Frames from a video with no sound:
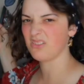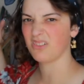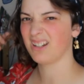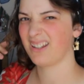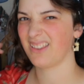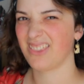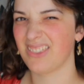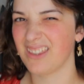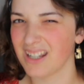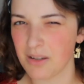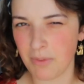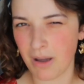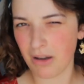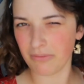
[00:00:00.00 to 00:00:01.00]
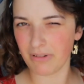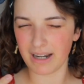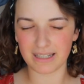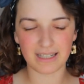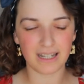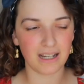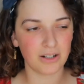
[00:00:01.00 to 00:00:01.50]
want to think about
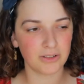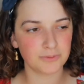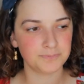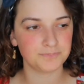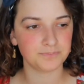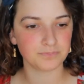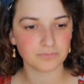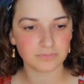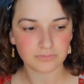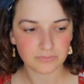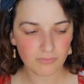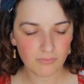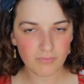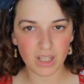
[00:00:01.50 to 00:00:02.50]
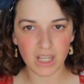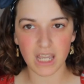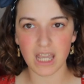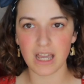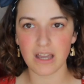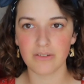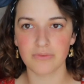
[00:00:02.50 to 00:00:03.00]
right now.
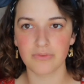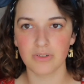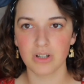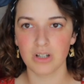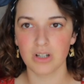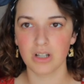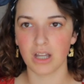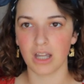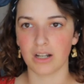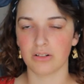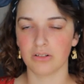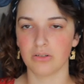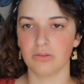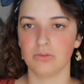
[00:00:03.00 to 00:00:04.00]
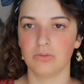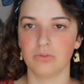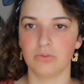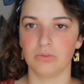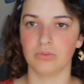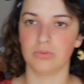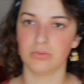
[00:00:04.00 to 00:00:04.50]
I don't
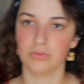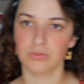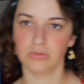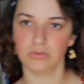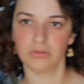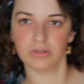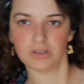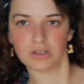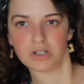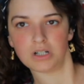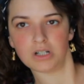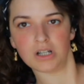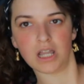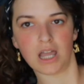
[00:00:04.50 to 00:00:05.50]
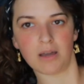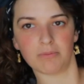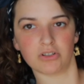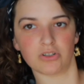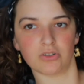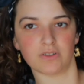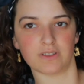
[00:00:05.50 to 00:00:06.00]
know how
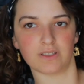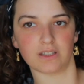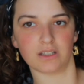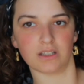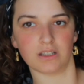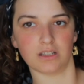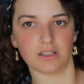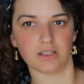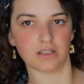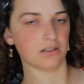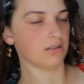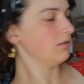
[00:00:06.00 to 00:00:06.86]
much you can see